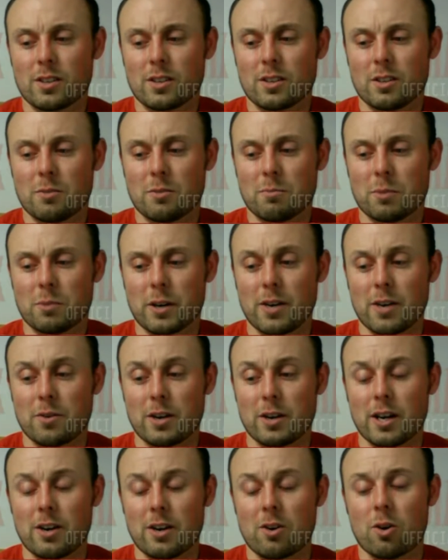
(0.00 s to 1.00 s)

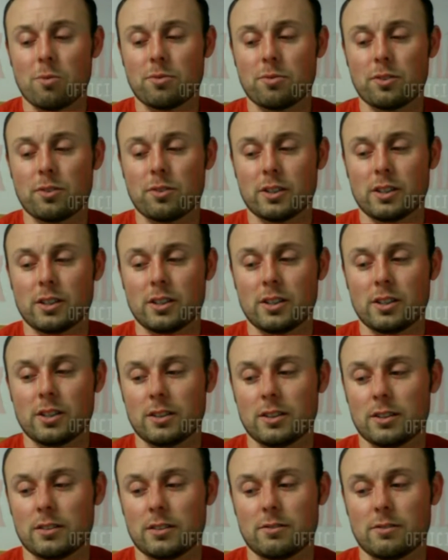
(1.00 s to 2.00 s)
anyway,
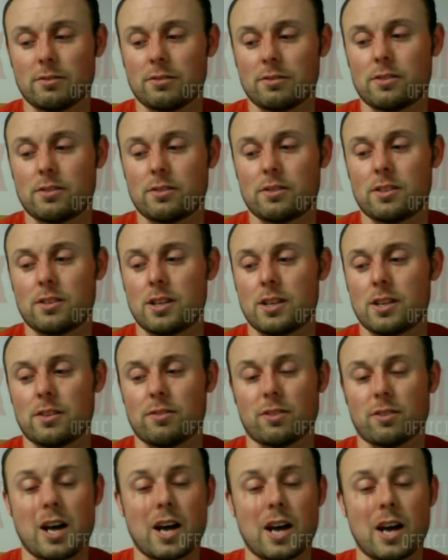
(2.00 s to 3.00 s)
hopefully,
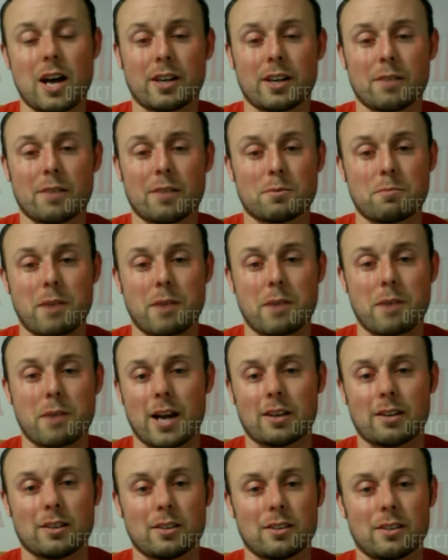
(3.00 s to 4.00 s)
if Lana comes
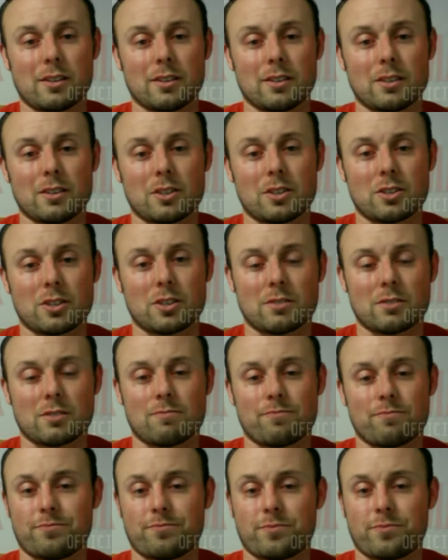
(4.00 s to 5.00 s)
back and just
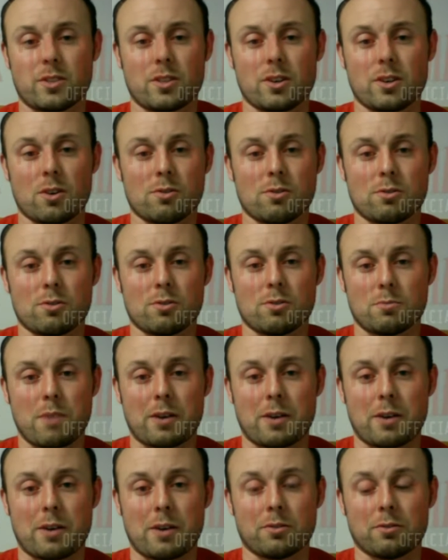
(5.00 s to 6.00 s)
goes
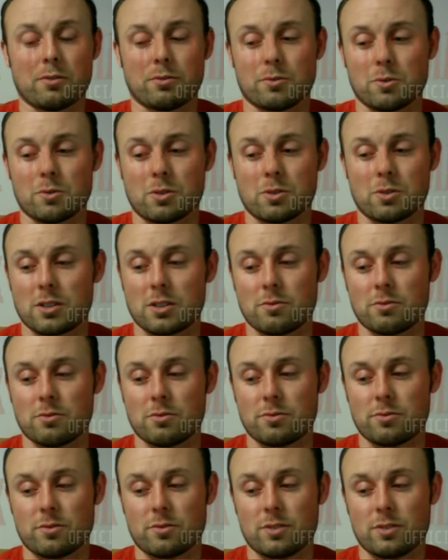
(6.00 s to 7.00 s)
back with
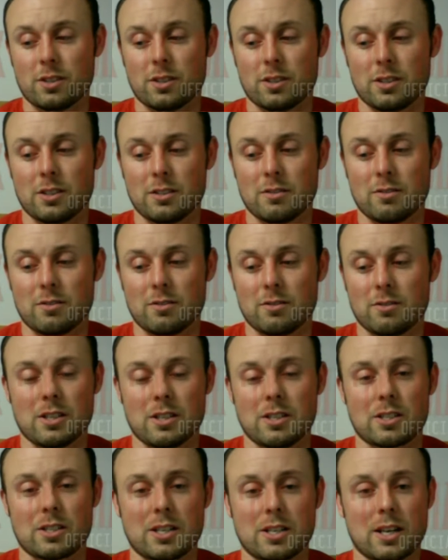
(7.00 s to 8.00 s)
Rusev, and they
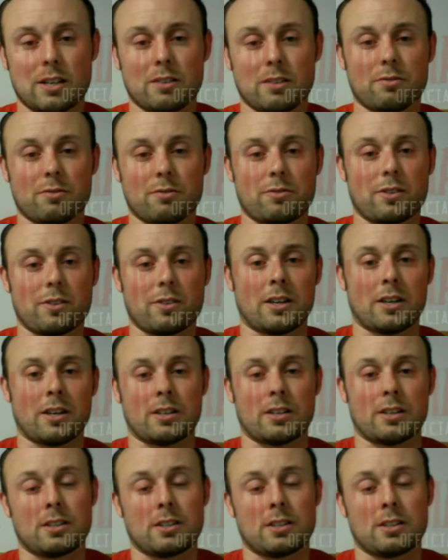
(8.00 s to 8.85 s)
just kind of